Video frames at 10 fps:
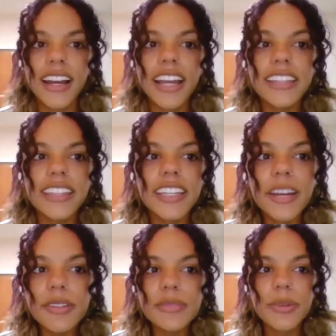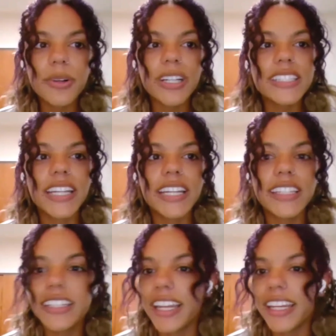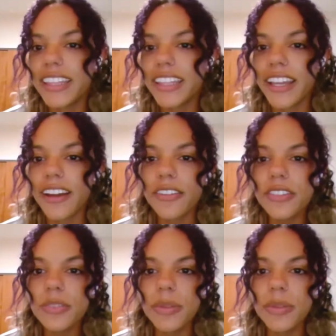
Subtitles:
think I was more excited than anything else,